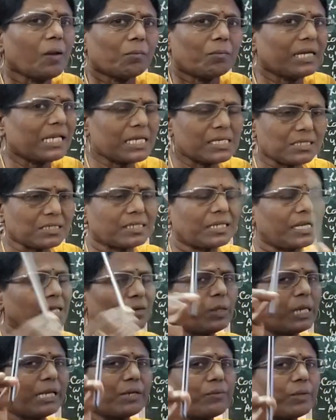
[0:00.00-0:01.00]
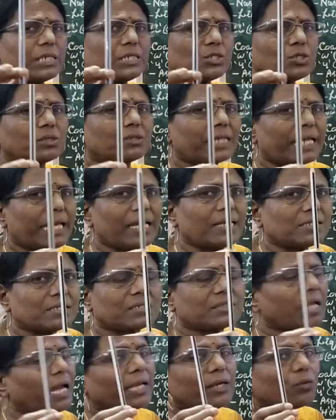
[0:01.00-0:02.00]
But yesterday when I went to
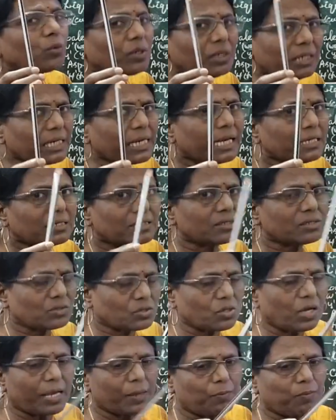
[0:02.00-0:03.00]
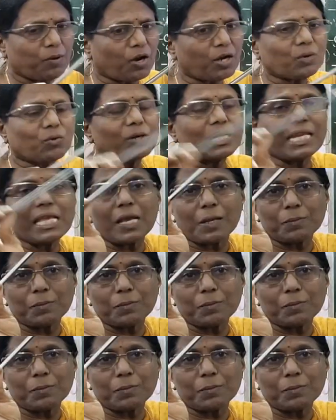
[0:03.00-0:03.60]
get, I couldn't get. So I brought only